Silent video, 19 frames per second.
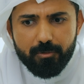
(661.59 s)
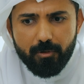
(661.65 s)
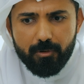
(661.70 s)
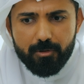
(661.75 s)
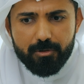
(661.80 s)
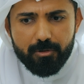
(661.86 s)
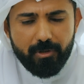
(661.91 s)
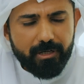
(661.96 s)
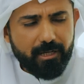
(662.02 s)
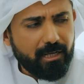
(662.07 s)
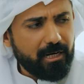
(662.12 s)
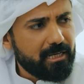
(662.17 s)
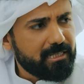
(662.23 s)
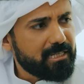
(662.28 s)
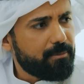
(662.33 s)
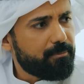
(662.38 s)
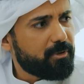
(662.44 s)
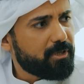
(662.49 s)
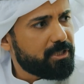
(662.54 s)
to also
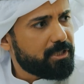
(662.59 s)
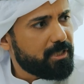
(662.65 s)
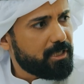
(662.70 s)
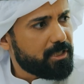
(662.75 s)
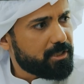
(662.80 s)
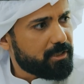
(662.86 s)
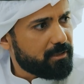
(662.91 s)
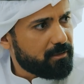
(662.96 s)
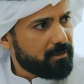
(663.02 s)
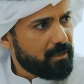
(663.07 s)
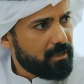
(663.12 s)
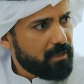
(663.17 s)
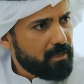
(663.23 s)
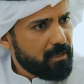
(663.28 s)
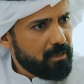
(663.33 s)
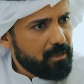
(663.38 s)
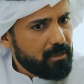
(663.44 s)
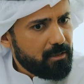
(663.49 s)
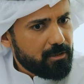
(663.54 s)
realize appreciation.
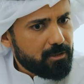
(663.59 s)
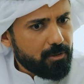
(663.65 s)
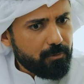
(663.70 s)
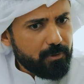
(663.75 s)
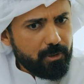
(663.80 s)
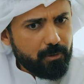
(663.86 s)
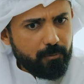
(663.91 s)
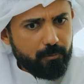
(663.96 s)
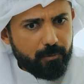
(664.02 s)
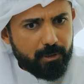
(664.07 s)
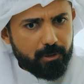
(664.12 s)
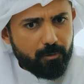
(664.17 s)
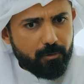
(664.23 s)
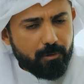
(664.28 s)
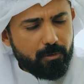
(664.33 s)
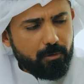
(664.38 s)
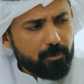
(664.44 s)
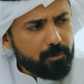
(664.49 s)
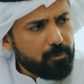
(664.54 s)
So we
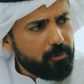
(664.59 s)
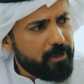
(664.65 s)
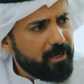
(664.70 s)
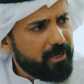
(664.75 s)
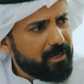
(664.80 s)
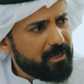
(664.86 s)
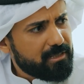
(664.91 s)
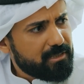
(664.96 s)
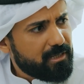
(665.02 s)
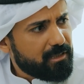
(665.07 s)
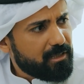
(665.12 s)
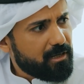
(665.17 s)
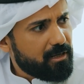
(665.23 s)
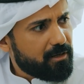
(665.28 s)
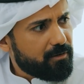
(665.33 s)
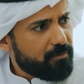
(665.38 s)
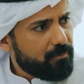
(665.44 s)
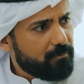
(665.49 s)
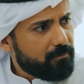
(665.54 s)
don't go to areas that
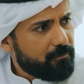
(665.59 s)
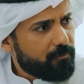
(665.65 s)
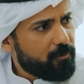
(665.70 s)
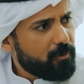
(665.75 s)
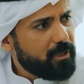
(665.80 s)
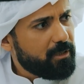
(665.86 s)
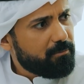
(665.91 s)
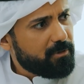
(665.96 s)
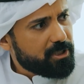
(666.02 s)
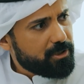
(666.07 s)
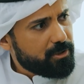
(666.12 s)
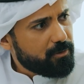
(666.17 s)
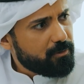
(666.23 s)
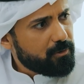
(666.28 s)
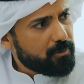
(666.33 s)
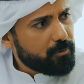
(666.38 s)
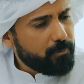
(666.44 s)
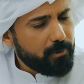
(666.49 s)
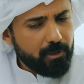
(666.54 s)
are fully
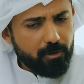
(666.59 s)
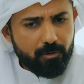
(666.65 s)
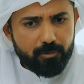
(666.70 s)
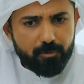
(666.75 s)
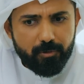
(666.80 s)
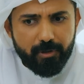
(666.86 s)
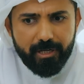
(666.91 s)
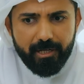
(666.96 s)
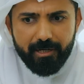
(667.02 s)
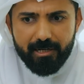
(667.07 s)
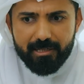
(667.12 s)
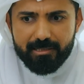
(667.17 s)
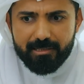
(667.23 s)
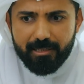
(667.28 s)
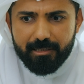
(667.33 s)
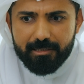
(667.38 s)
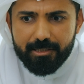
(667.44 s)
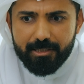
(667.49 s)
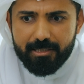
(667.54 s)
matured. We go to areas
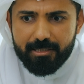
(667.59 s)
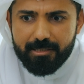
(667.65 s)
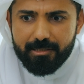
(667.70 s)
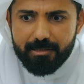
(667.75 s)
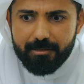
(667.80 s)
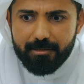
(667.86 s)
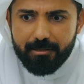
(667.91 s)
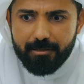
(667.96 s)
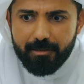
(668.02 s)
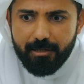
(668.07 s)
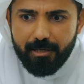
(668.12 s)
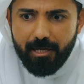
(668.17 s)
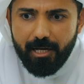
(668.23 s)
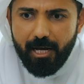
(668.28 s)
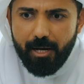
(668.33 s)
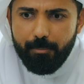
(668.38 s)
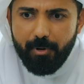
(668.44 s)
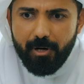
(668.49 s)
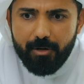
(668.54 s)
that just
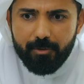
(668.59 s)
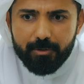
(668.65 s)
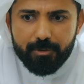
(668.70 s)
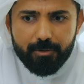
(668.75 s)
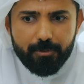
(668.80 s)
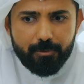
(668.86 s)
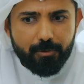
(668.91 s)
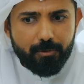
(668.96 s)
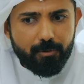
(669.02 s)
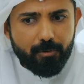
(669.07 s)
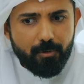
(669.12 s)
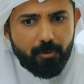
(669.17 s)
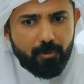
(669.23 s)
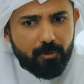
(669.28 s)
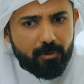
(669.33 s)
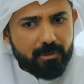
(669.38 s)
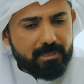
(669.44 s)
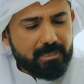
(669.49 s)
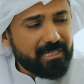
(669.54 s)
about to
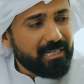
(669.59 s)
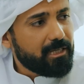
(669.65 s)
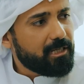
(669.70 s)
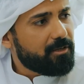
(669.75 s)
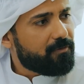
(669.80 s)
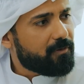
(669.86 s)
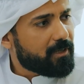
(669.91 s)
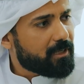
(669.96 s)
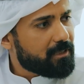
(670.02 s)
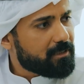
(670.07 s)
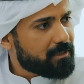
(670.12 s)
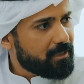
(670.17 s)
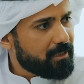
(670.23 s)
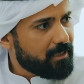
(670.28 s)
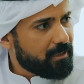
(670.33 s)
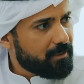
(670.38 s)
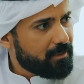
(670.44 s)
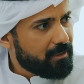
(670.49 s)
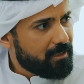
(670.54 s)
grow
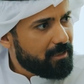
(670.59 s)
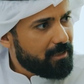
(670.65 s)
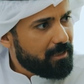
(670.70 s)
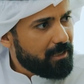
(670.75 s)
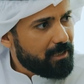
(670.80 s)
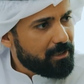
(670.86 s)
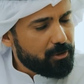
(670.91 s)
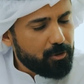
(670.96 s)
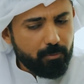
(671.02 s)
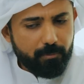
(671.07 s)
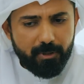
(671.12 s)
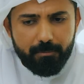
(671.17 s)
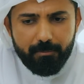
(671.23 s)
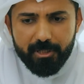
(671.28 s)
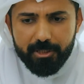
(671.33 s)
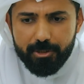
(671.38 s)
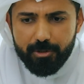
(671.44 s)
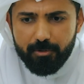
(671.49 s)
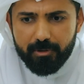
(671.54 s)
significantly and to be
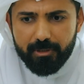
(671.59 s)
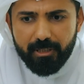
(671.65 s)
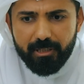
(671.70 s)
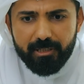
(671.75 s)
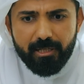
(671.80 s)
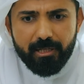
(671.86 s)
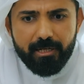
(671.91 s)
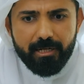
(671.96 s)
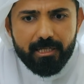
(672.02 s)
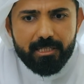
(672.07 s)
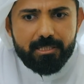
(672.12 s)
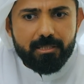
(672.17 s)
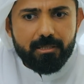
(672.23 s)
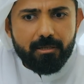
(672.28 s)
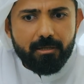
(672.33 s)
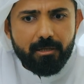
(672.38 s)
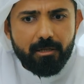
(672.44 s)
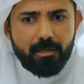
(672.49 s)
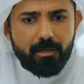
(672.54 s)
matured in the
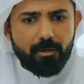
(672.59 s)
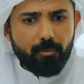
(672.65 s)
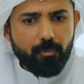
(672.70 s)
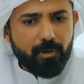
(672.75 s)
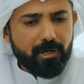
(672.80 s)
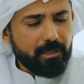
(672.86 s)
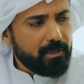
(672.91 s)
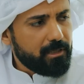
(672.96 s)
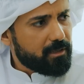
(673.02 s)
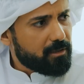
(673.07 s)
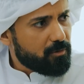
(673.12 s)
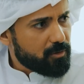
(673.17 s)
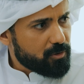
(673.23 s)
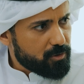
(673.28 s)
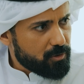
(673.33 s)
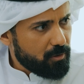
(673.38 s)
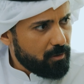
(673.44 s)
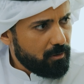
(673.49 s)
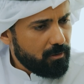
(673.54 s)
next 1 year or
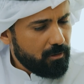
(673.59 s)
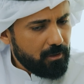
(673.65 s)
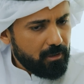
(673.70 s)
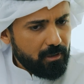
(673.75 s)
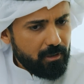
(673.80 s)
so